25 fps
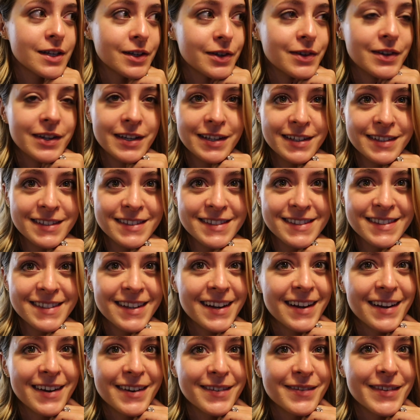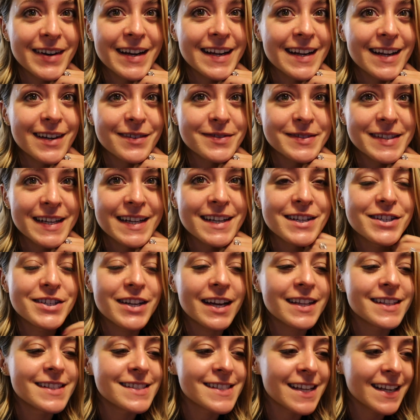so good. I really loved it. And she
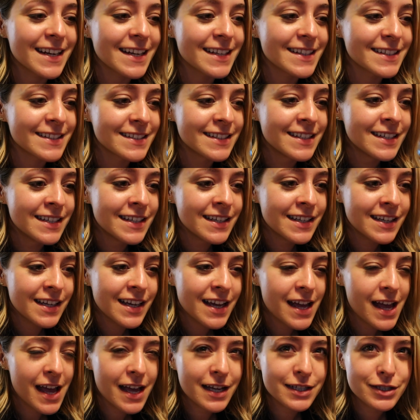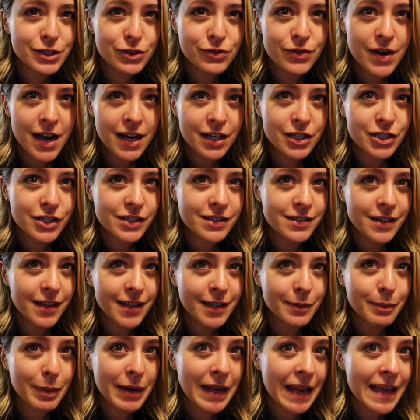had this like little extraction like
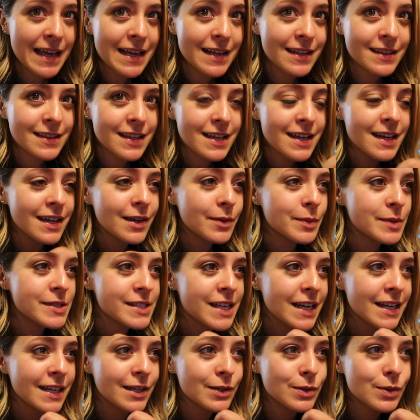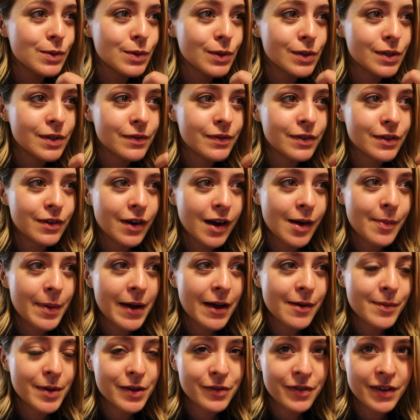plate thing and was getting all of the crap out
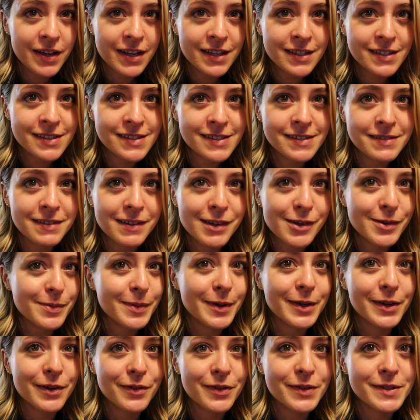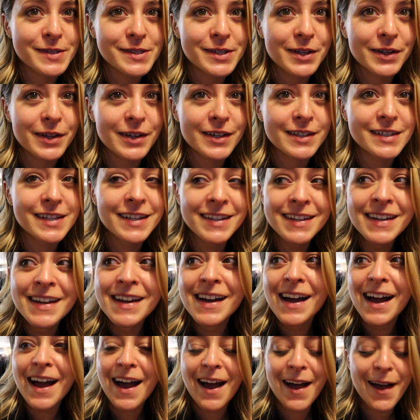of my face. Oh my god, it feels so good.
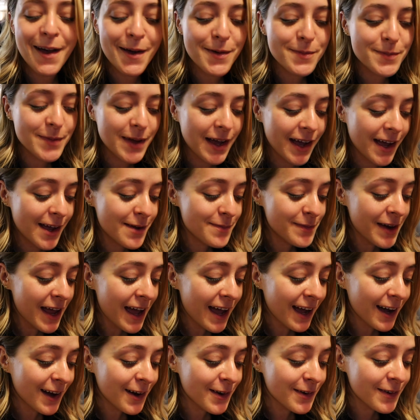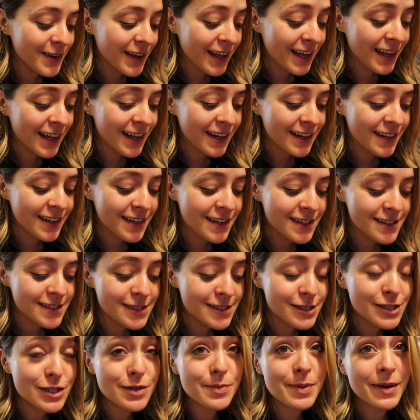I'm now in
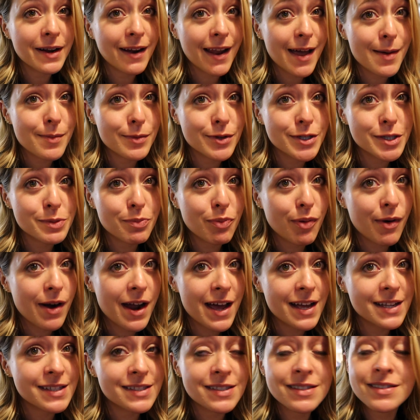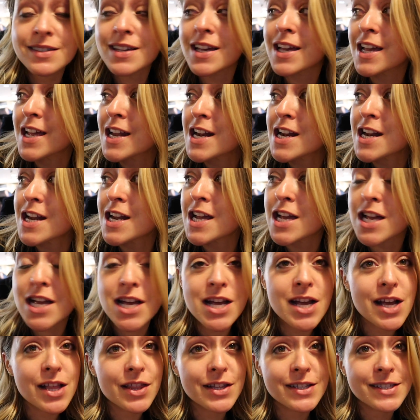super glamorous prep in
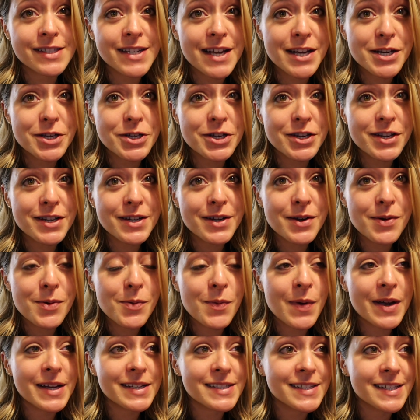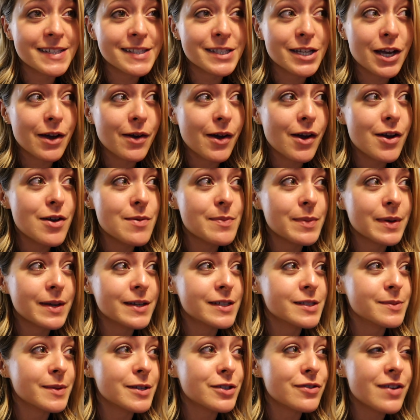the station, waiting to go home
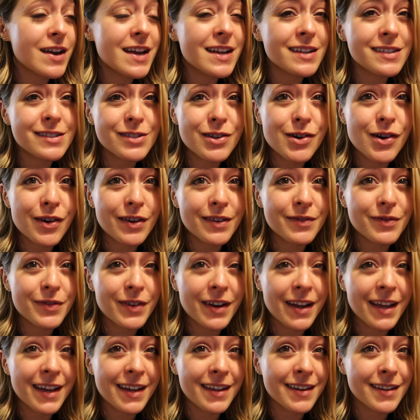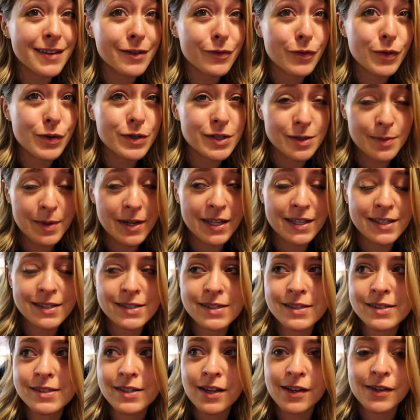because my train's not up for like another 40 minutes.
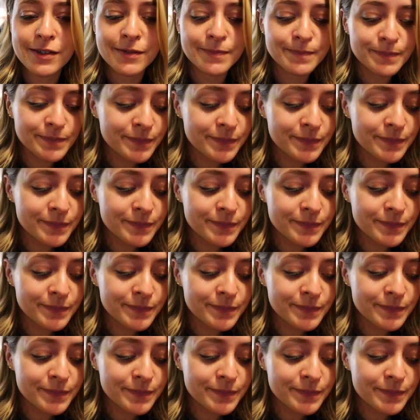So,